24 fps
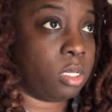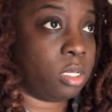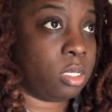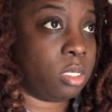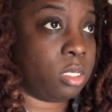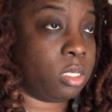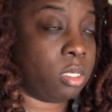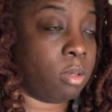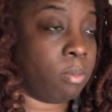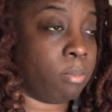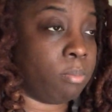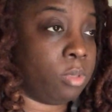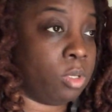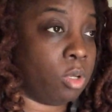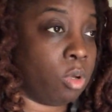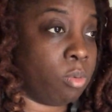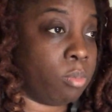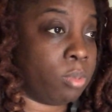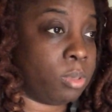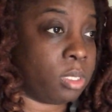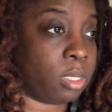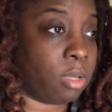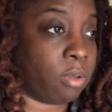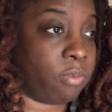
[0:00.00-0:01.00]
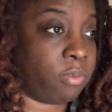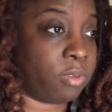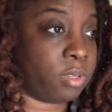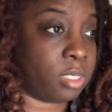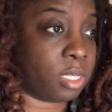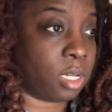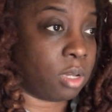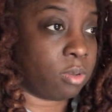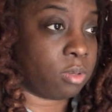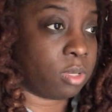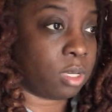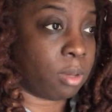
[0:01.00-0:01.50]
Some dope stuff
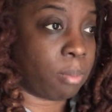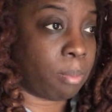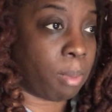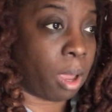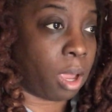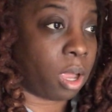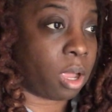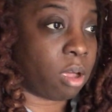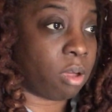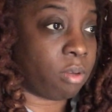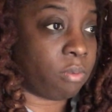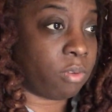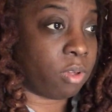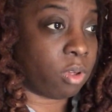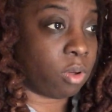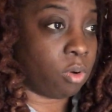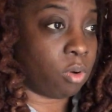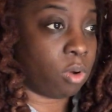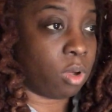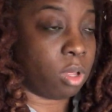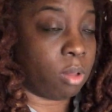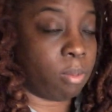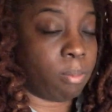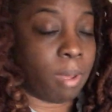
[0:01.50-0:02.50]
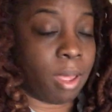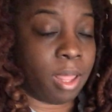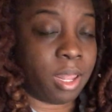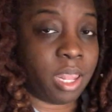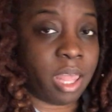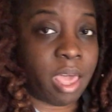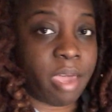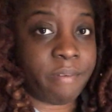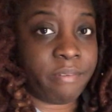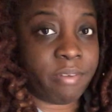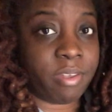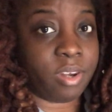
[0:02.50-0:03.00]
is out there. My cover oil, my
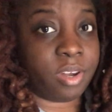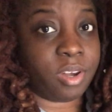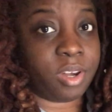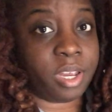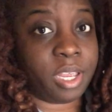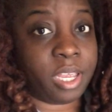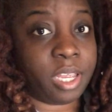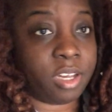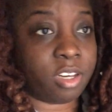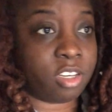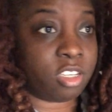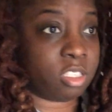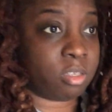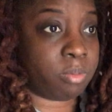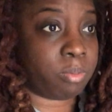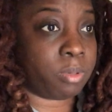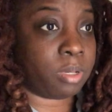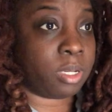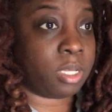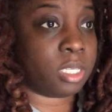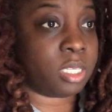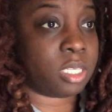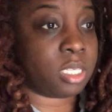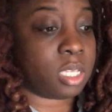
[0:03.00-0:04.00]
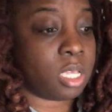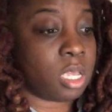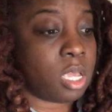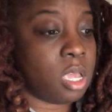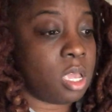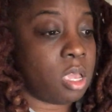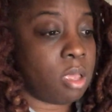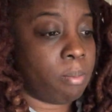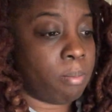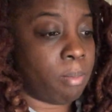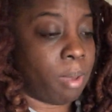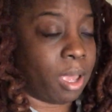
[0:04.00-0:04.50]
lavender hair spritz,
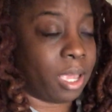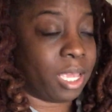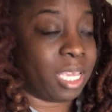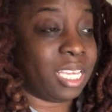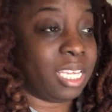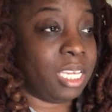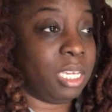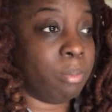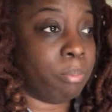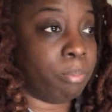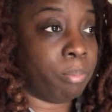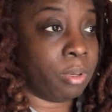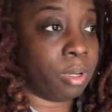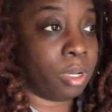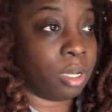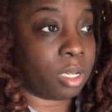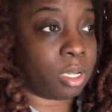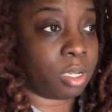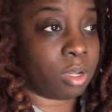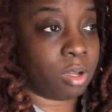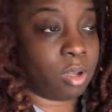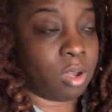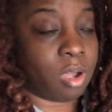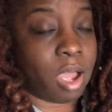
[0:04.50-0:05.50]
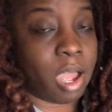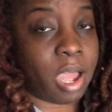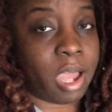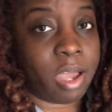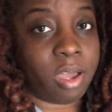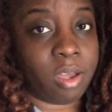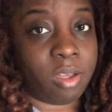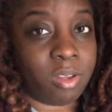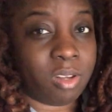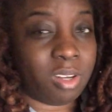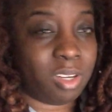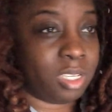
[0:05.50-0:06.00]
my ebook on
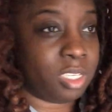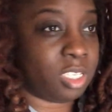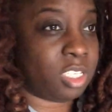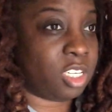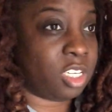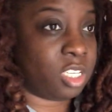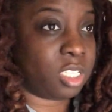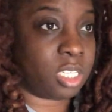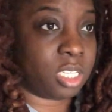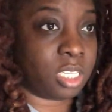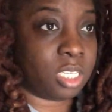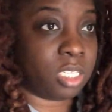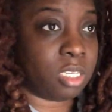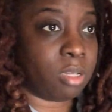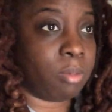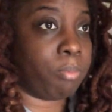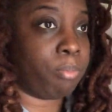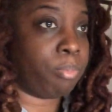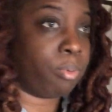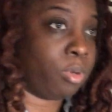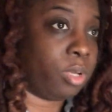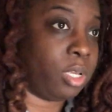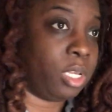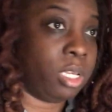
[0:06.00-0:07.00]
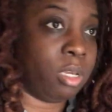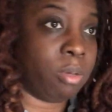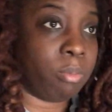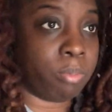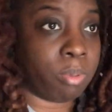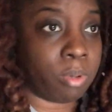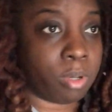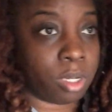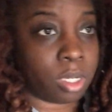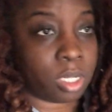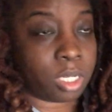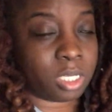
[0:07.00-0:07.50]
how, this is just a simple
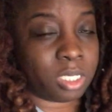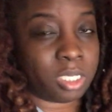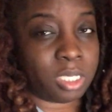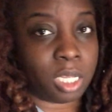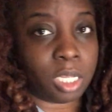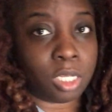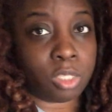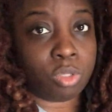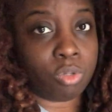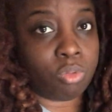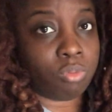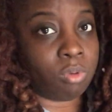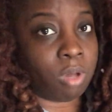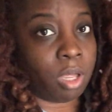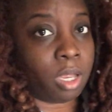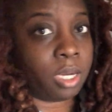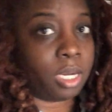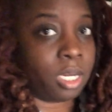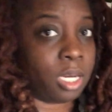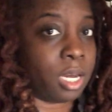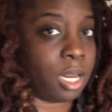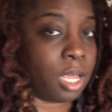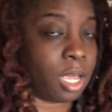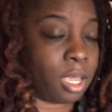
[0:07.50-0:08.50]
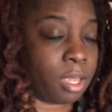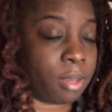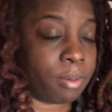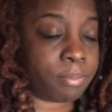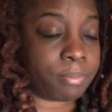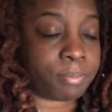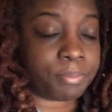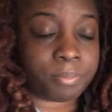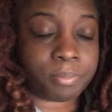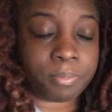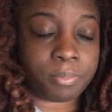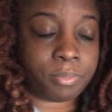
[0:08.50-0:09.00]
ebook. It's like $2.99.
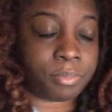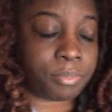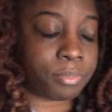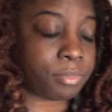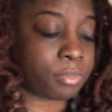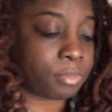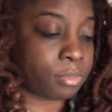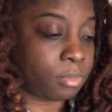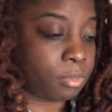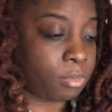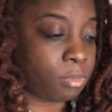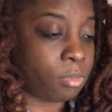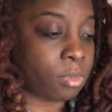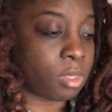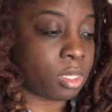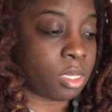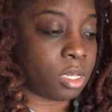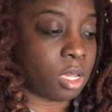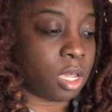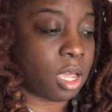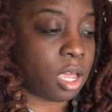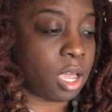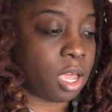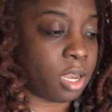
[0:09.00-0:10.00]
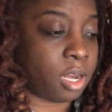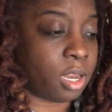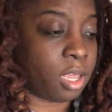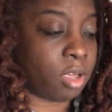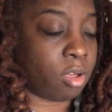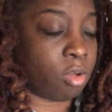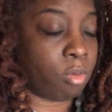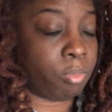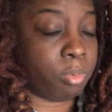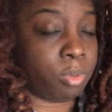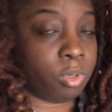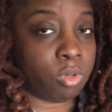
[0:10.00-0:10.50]
How to
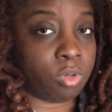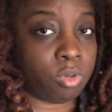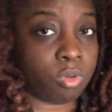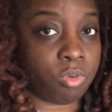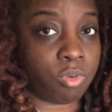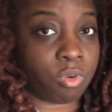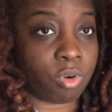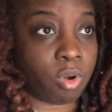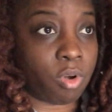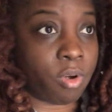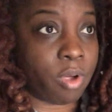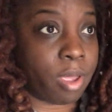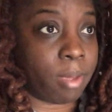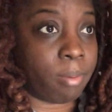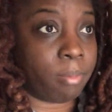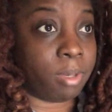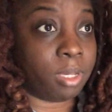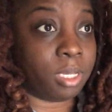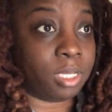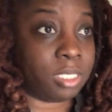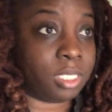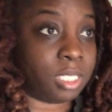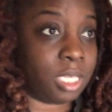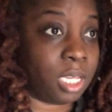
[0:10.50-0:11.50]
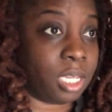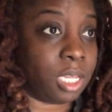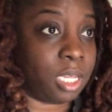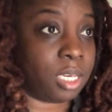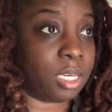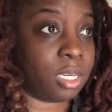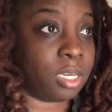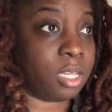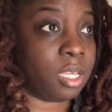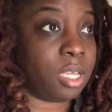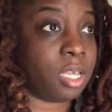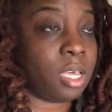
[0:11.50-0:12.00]
help you grow and
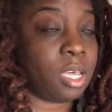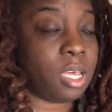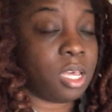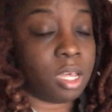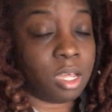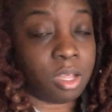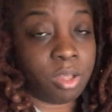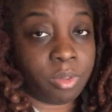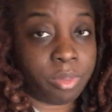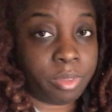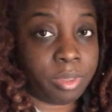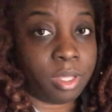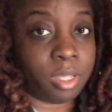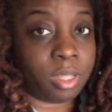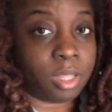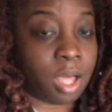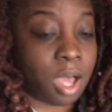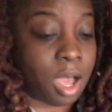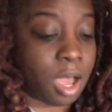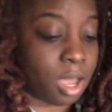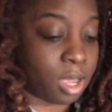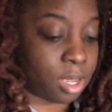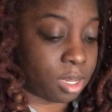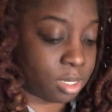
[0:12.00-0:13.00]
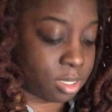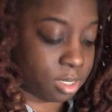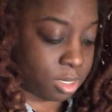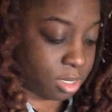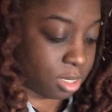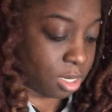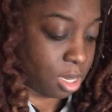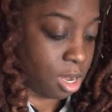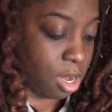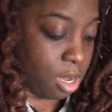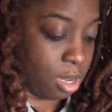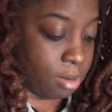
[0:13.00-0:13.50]
maintain healthy
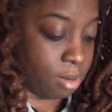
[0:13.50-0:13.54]
locks.